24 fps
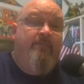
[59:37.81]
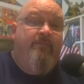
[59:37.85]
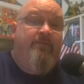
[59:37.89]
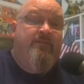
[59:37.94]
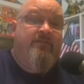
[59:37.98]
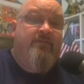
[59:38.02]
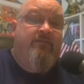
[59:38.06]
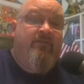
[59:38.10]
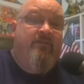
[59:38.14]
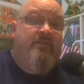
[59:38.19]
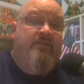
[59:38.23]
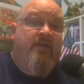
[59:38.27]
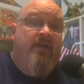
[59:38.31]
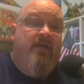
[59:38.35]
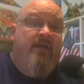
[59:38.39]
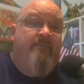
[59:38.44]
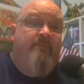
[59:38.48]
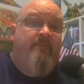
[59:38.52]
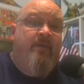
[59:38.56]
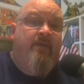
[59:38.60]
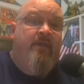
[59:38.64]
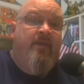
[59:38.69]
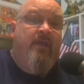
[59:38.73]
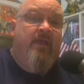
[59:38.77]
Pacific
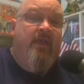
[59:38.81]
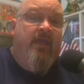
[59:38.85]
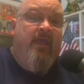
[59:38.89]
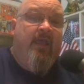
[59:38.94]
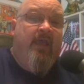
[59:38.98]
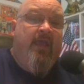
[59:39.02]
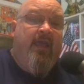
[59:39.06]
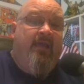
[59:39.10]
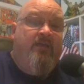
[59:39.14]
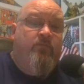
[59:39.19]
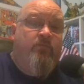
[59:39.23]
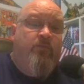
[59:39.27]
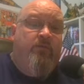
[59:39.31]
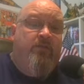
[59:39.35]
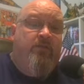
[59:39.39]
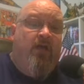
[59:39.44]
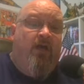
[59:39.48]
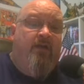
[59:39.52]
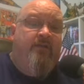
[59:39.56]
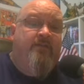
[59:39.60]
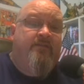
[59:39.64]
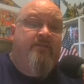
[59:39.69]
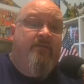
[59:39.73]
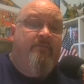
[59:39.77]
time, as we
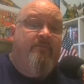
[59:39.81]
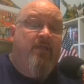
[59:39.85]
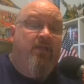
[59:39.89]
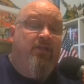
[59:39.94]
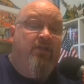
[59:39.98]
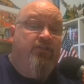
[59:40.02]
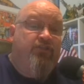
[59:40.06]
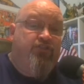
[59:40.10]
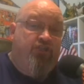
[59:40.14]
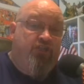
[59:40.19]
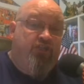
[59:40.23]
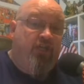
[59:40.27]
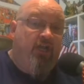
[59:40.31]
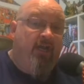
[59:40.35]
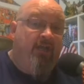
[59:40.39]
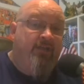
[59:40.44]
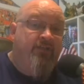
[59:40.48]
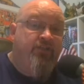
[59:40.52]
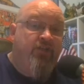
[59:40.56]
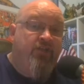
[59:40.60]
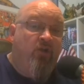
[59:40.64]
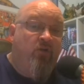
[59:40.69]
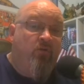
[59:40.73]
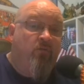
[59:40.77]
talk some G.I.
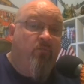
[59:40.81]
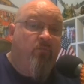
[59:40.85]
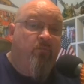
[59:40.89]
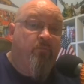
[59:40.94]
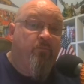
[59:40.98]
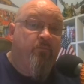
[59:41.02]
Joe.